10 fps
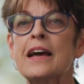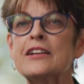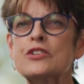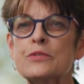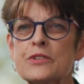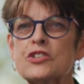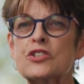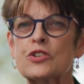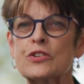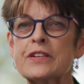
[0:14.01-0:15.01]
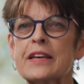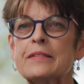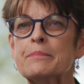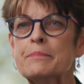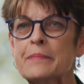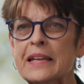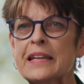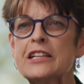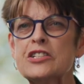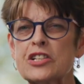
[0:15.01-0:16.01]
And to ensure that
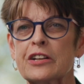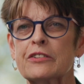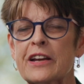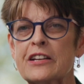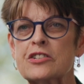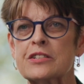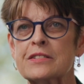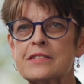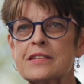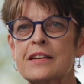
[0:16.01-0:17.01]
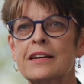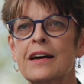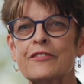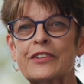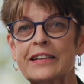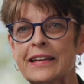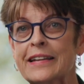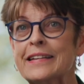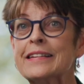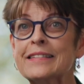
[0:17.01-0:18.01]
many generations of
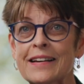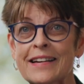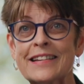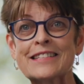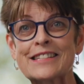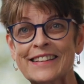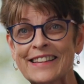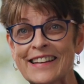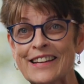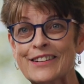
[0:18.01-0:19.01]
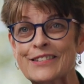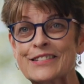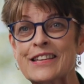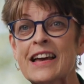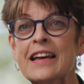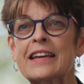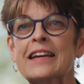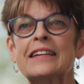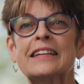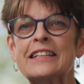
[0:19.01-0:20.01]
Canadian Lions and Leos
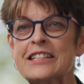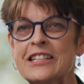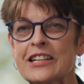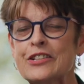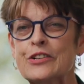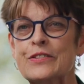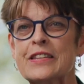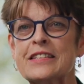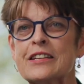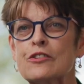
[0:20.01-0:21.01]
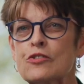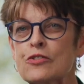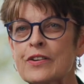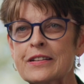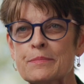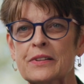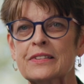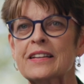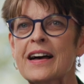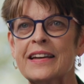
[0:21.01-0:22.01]
can continue this
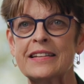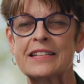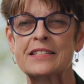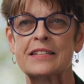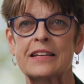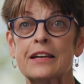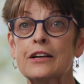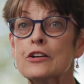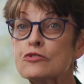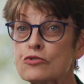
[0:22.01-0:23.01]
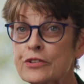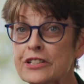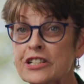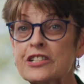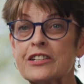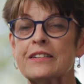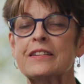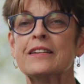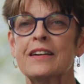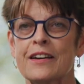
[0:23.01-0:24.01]
incredible lionistic tradition
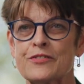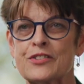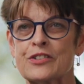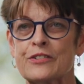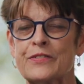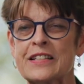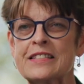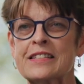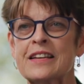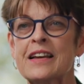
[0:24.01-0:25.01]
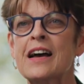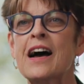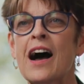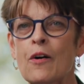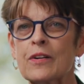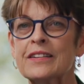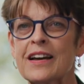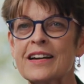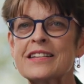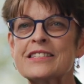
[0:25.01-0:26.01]
of service, our
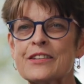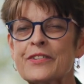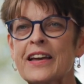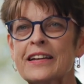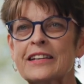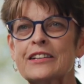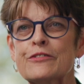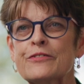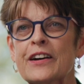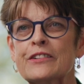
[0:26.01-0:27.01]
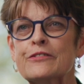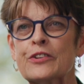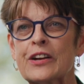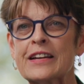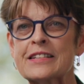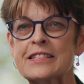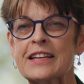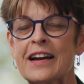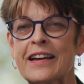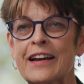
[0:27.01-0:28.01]
Lions of Canada Fund for
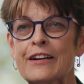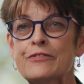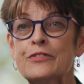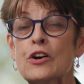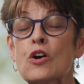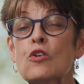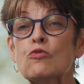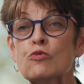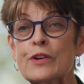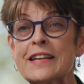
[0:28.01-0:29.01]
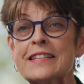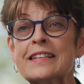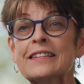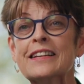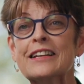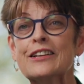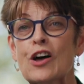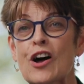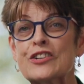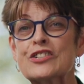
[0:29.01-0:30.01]
LCIF recently
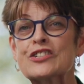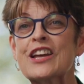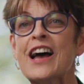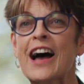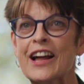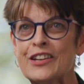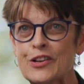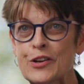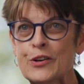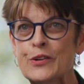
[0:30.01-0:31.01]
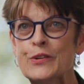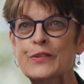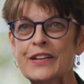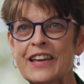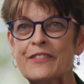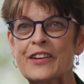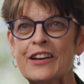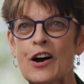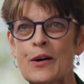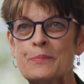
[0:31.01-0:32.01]
launched a new
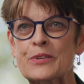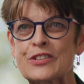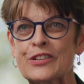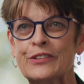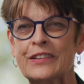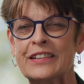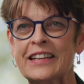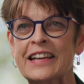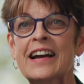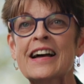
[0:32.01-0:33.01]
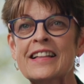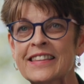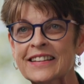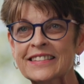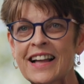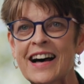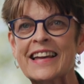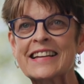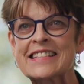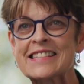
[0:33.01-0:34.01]
giving opportunity, the
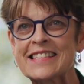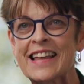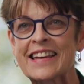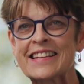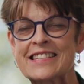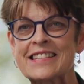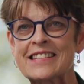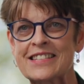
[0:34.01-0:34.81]
Lions Legacy